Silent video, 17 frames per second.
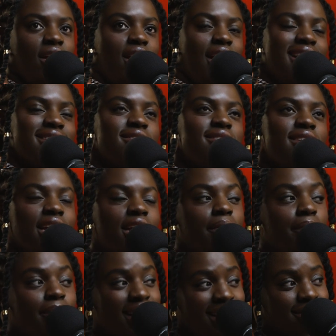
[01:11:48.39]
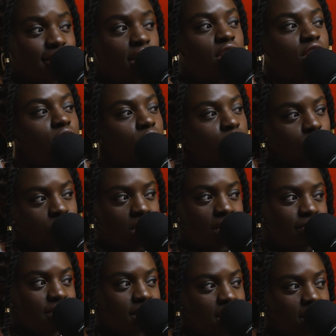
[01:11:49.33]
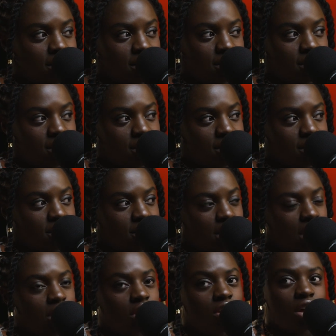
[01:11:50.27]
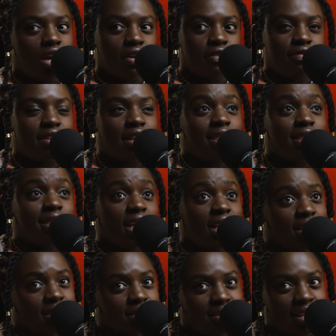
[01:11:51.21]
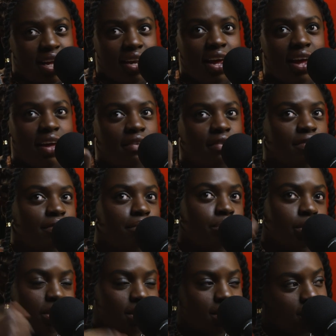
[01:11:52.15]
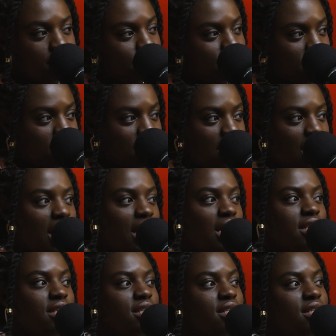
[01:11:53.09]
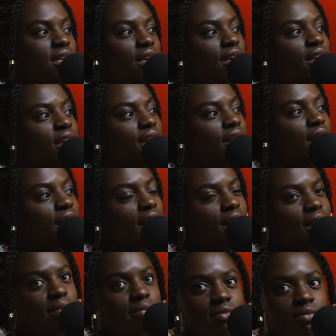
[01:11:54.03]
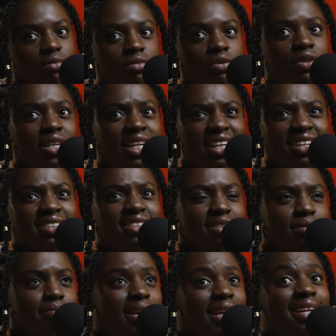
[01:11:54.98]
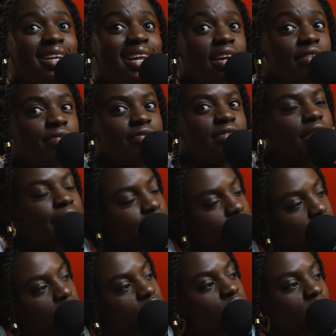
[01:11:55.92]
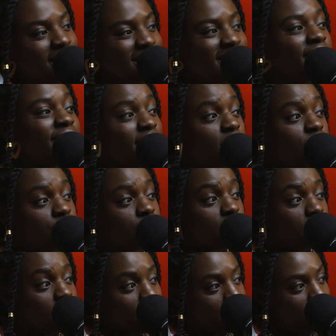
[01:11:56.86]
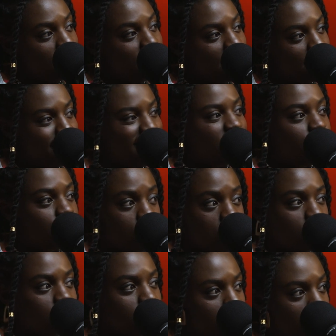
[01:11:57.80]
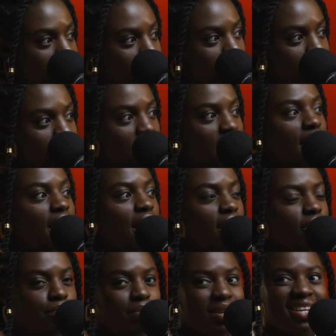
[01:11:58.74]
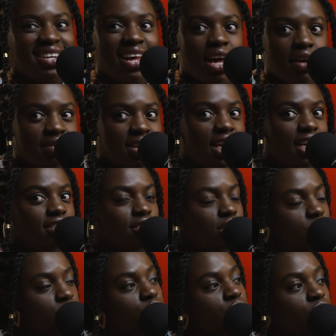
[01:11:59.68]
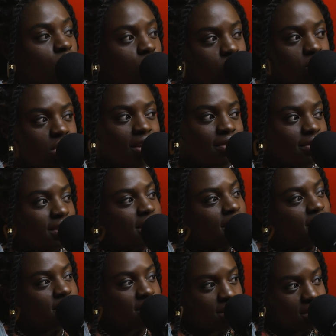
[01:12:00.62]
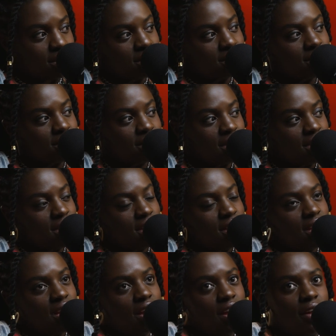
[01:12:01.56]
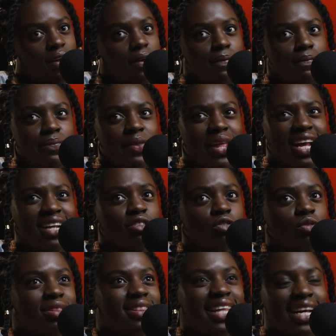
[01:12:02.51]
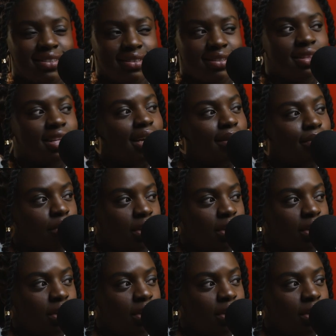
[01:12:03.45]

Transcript: has taken place in those conversations. A lot of the things that have burdened me and really just made life difficult to live internally, like my internal struggles, have been navigated through those conversations. And so that's the thing I'm